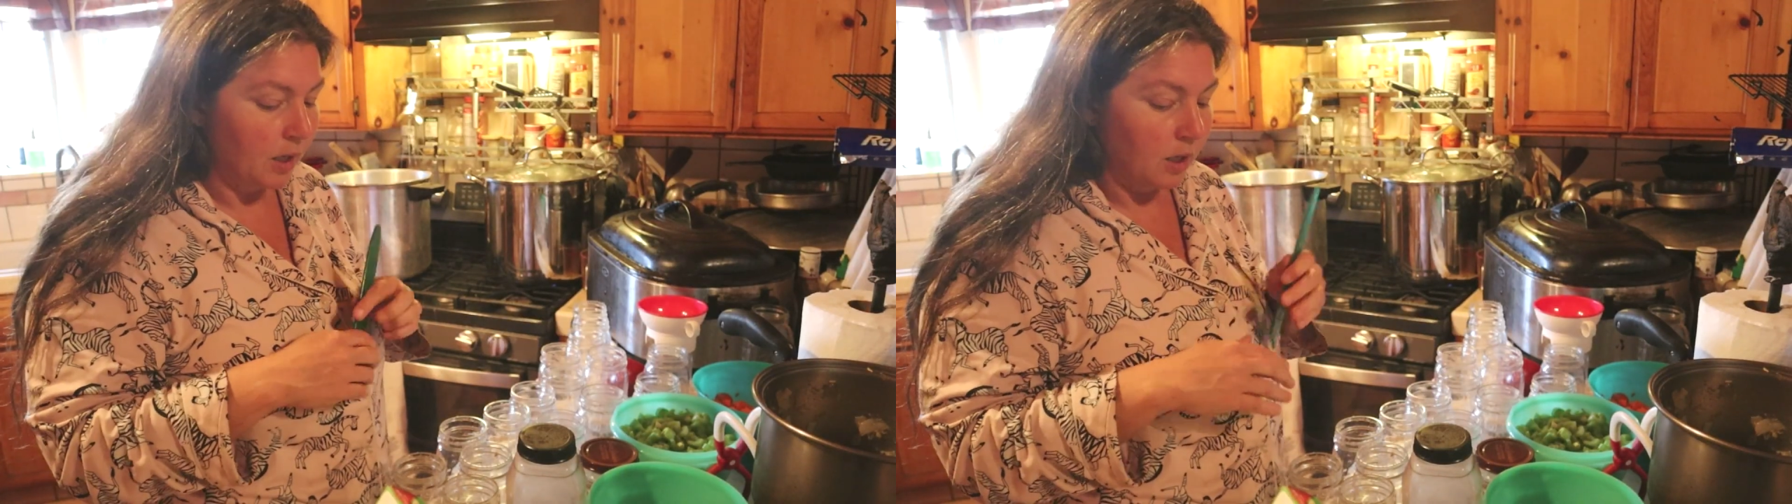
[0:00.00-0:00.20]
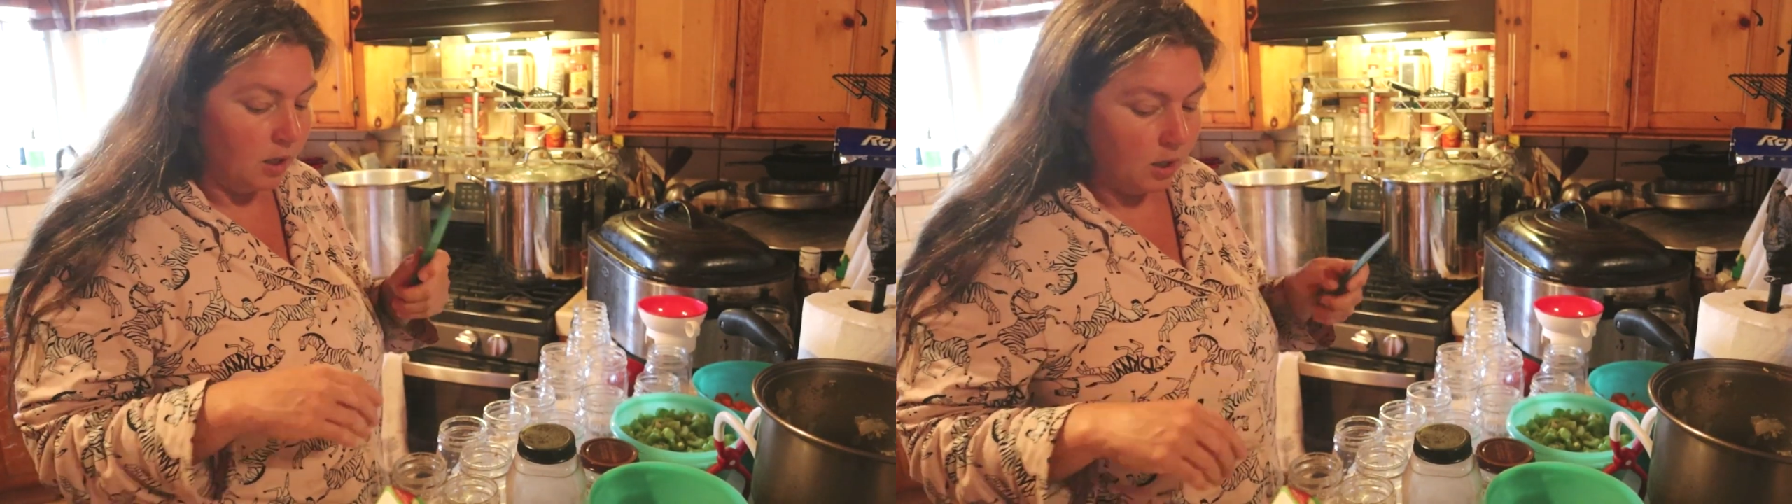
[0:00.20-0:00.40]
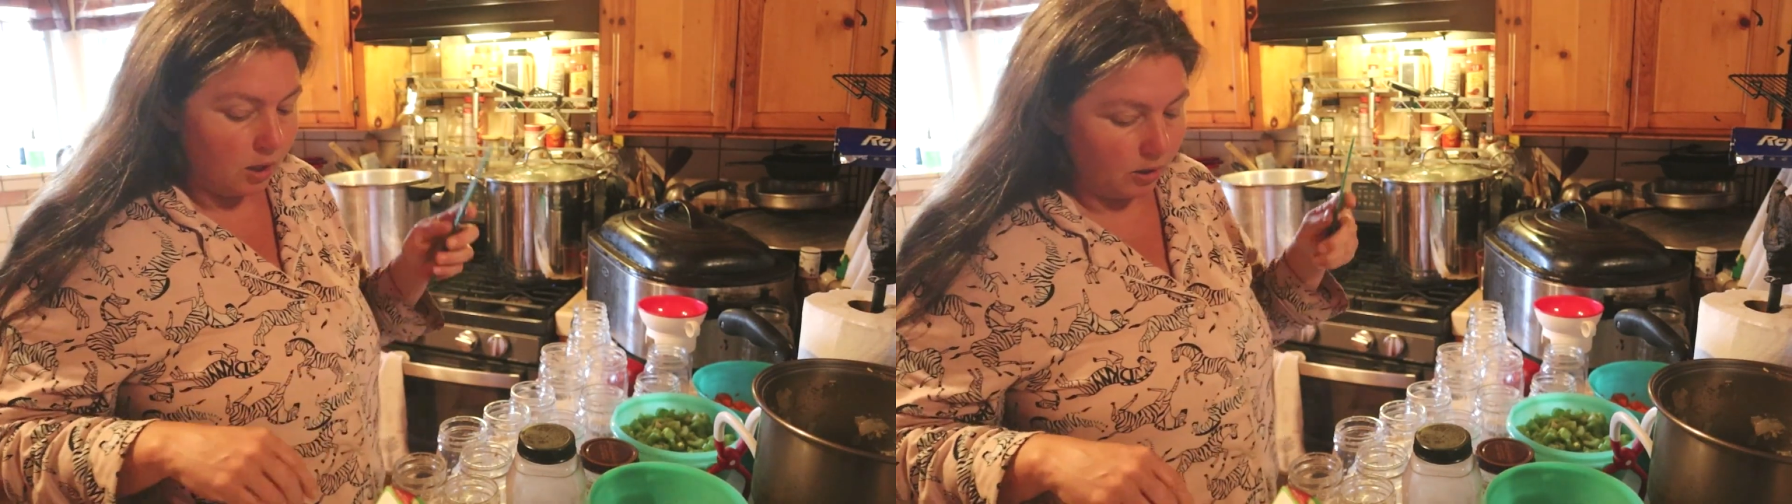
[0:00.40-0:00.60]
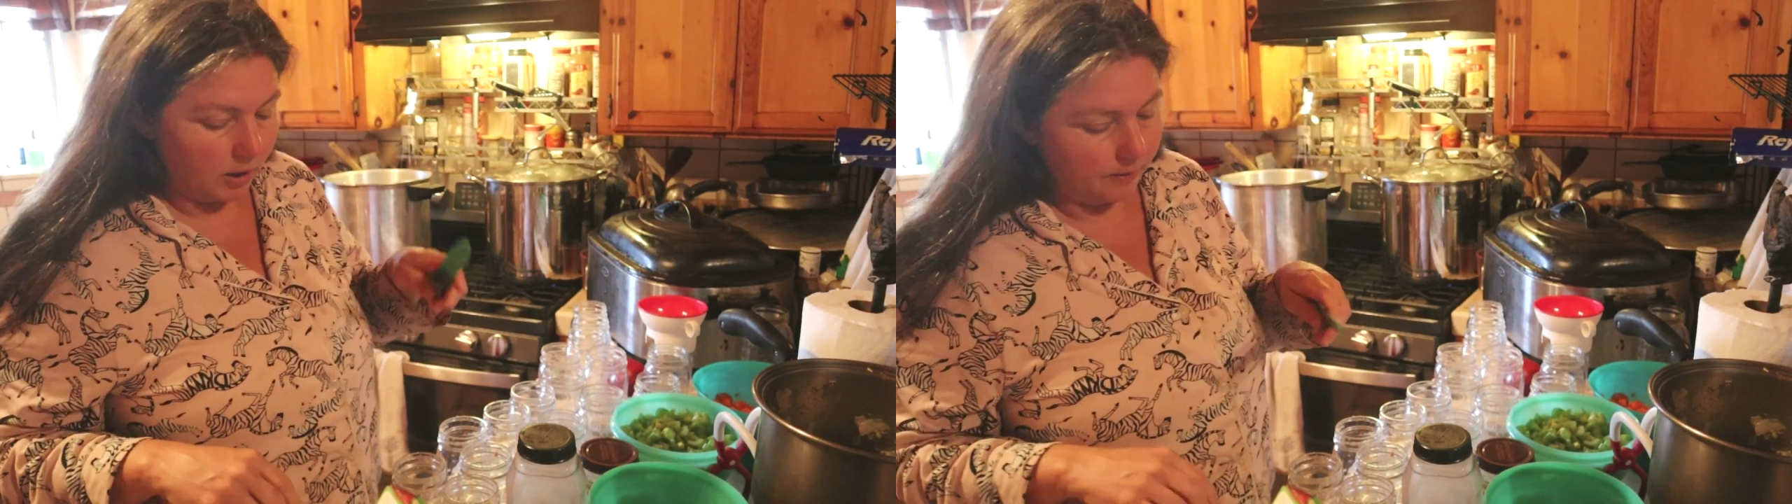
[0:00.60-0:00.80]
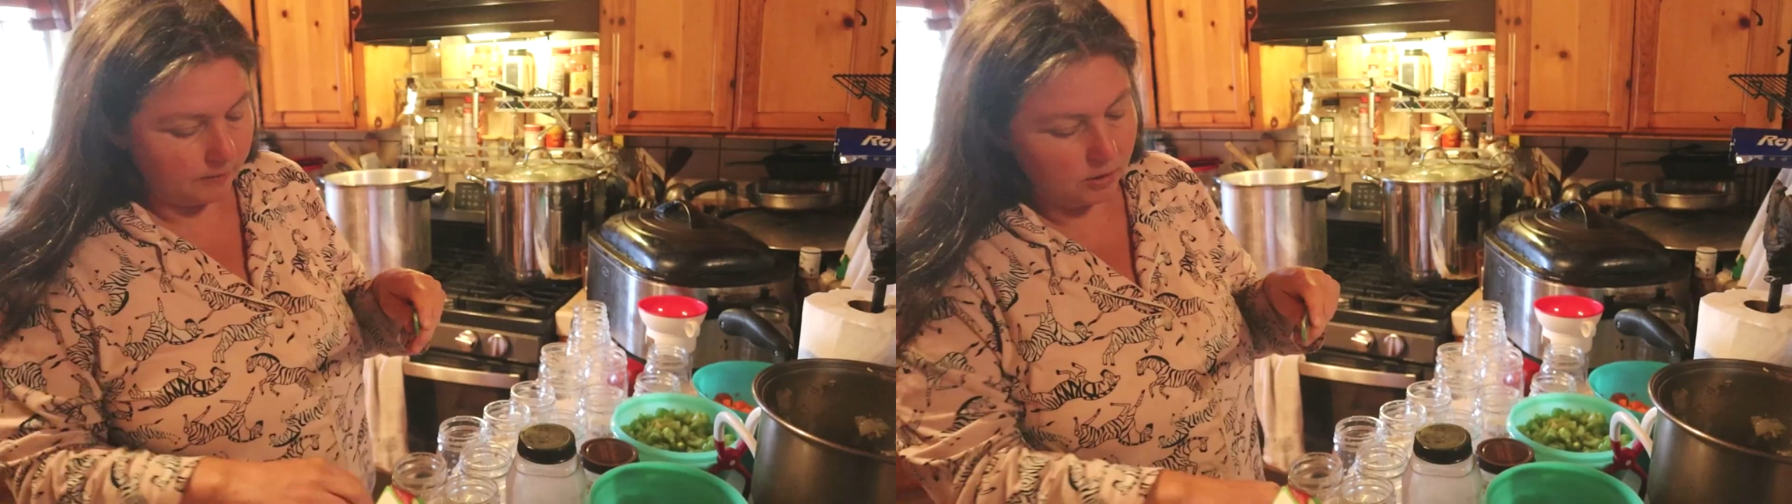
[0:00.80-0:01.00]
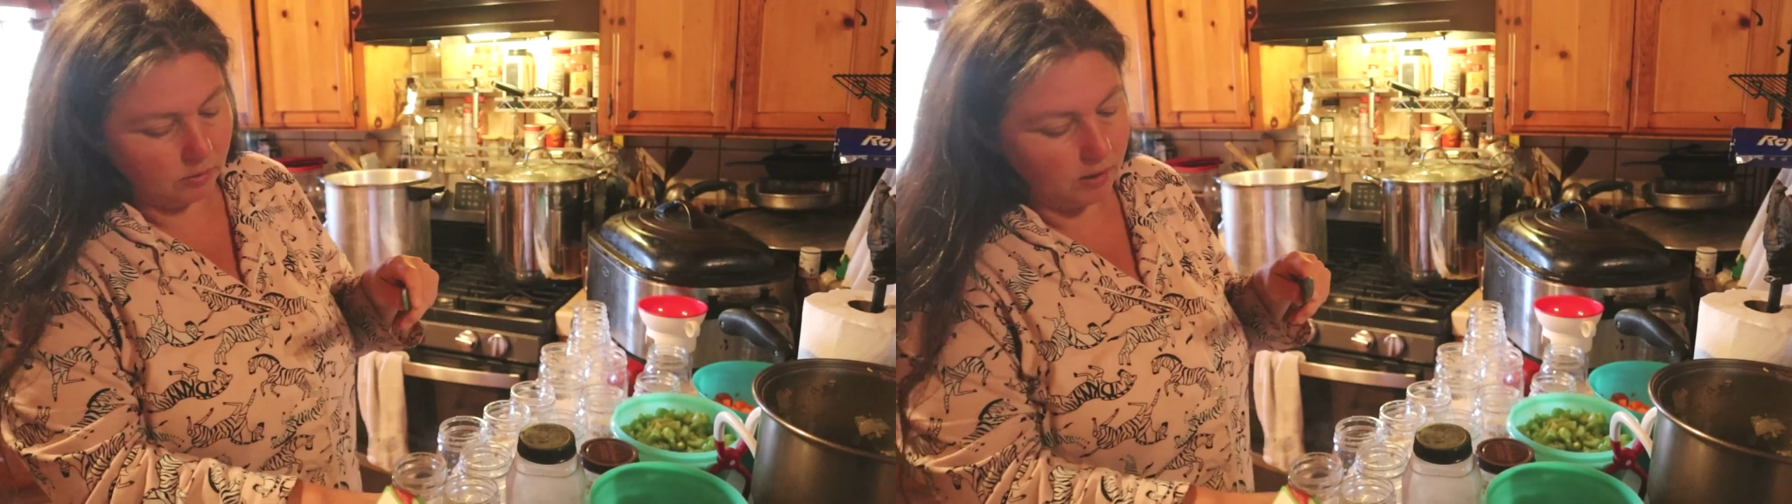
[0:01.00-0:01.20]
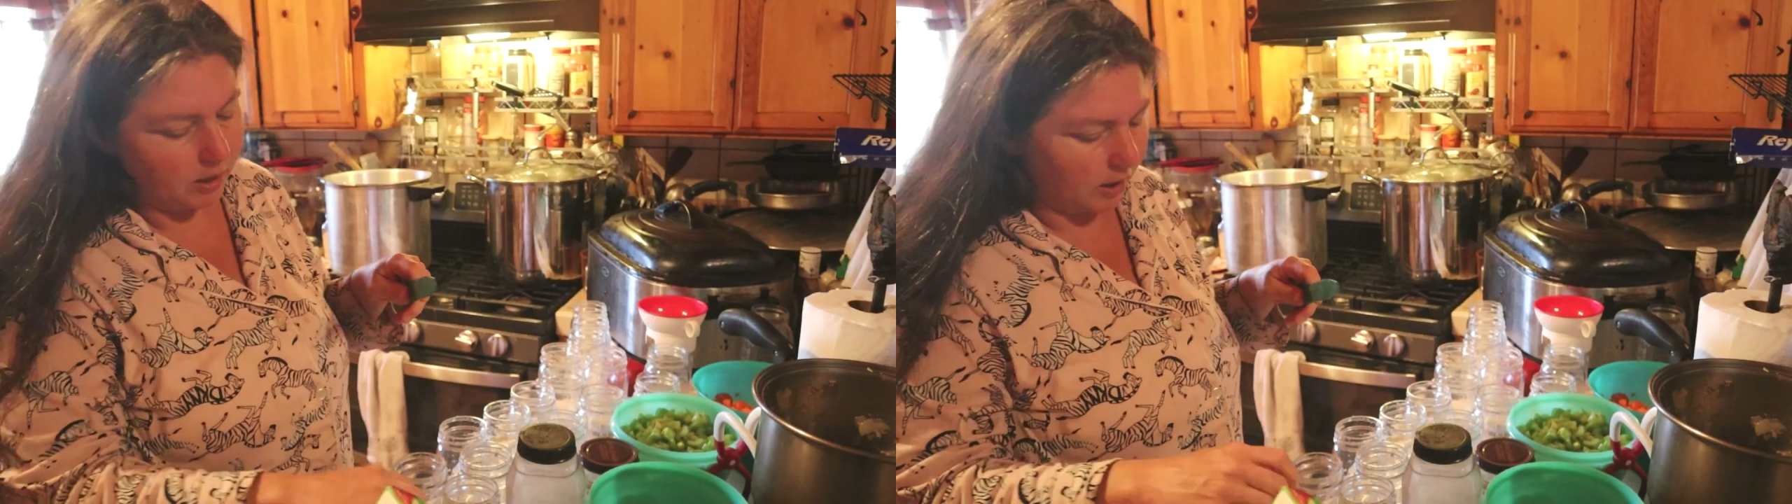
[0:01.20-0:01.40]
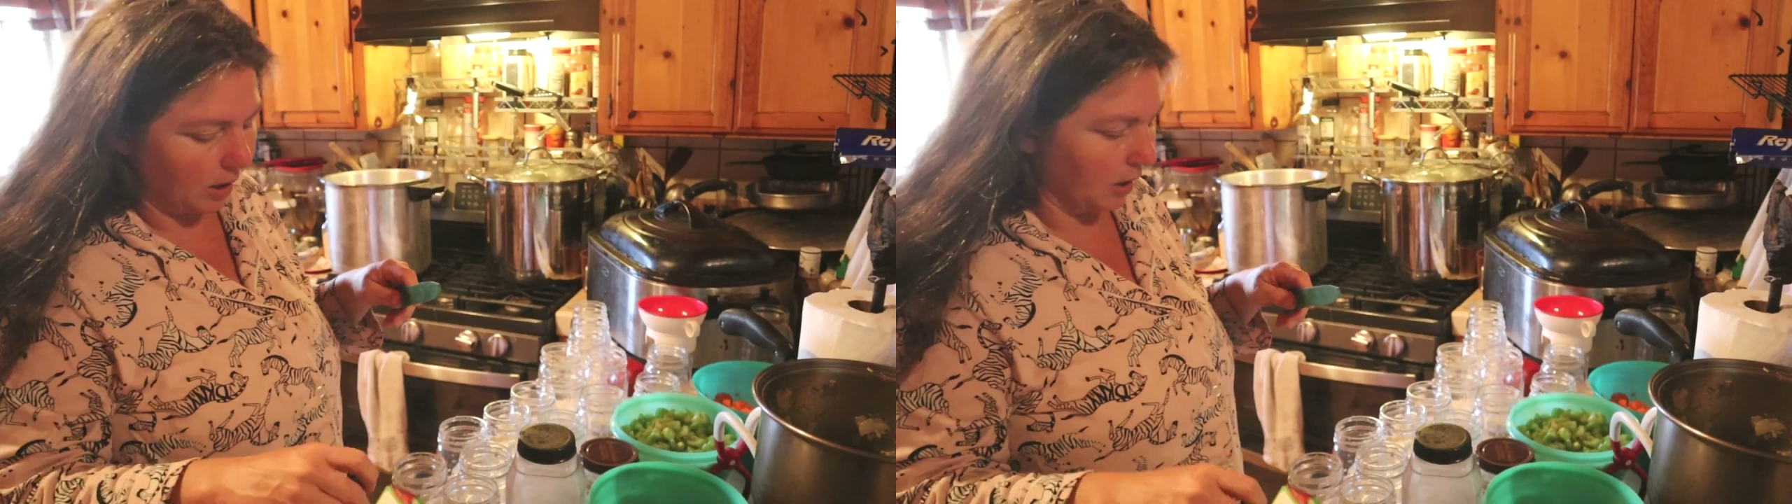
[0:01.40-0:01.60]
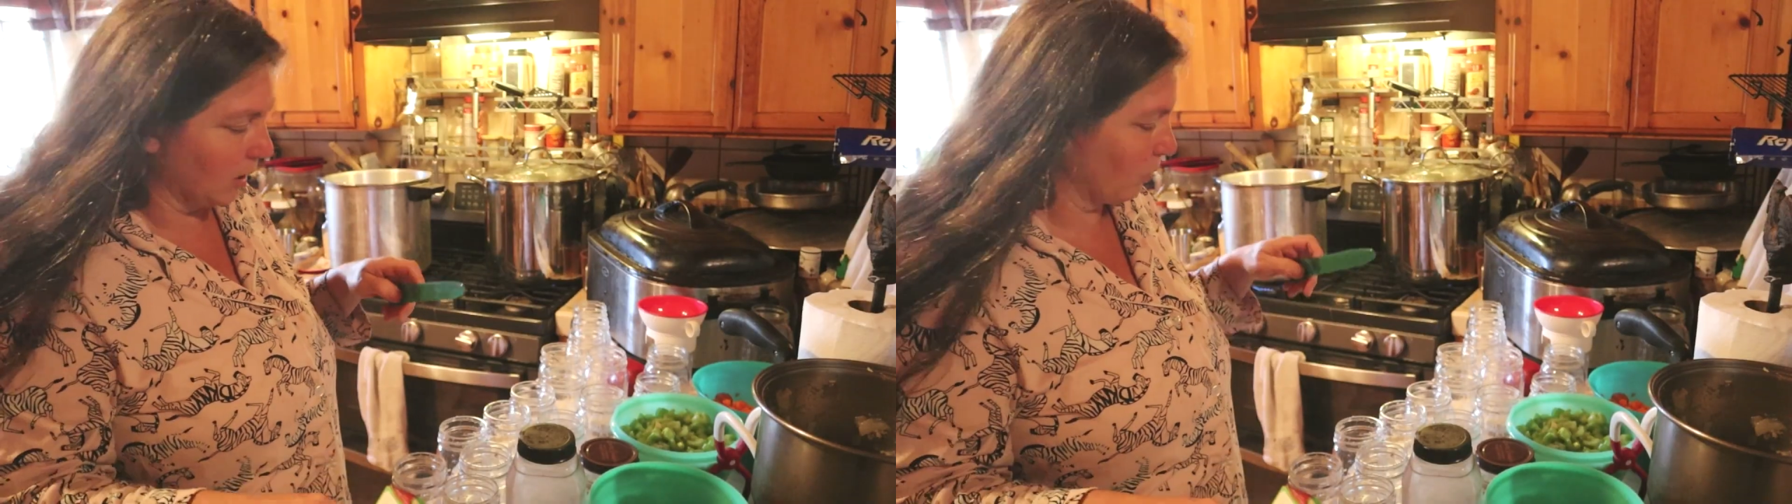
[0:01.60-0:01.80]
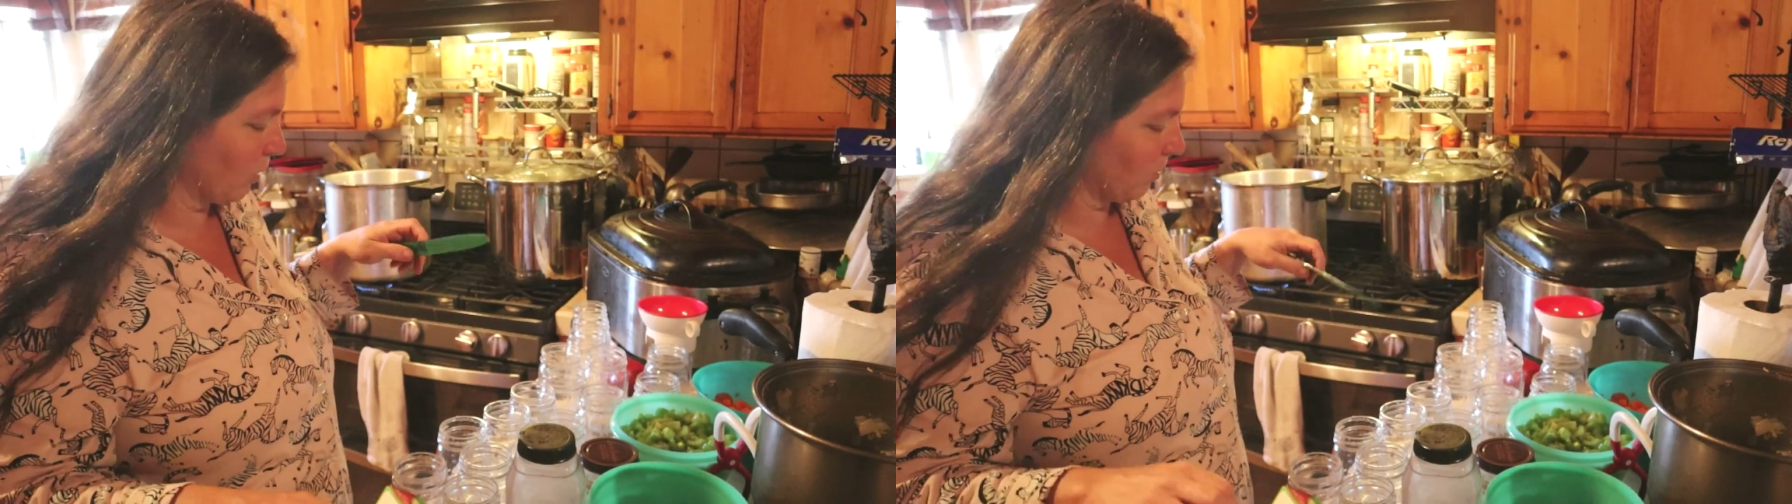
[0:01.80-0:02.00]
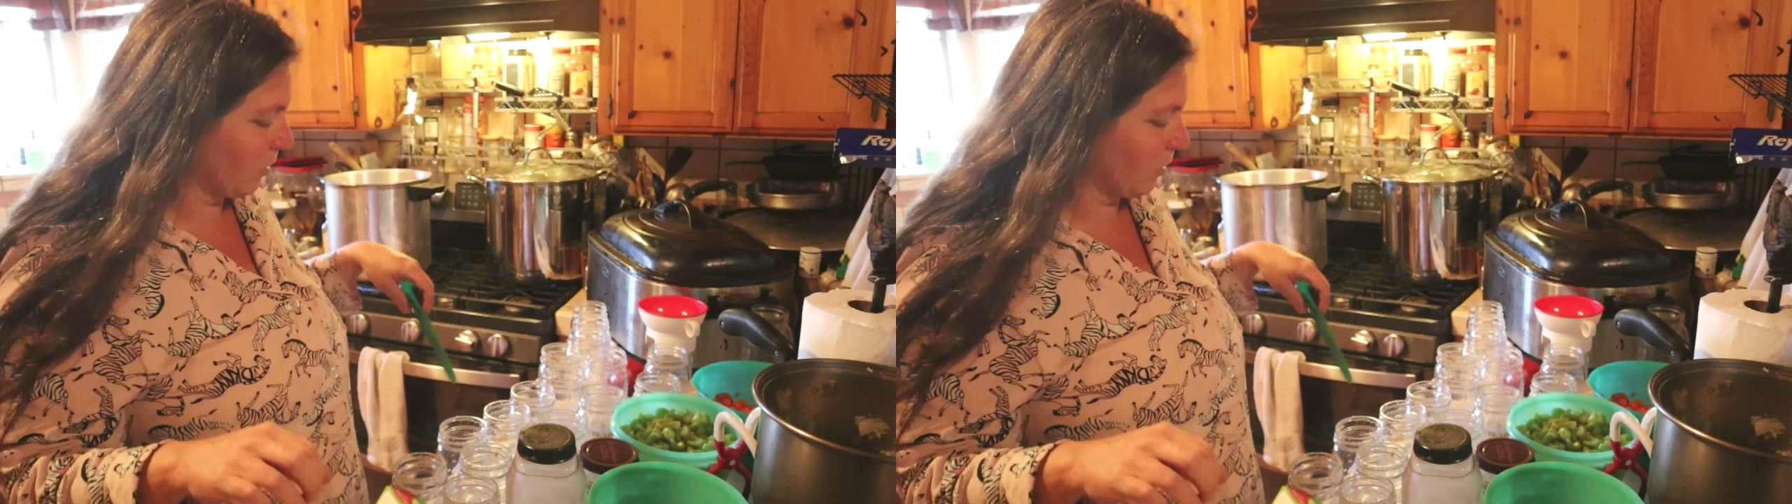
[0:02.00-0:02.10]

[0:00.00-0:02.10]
Alright, so I got that in warm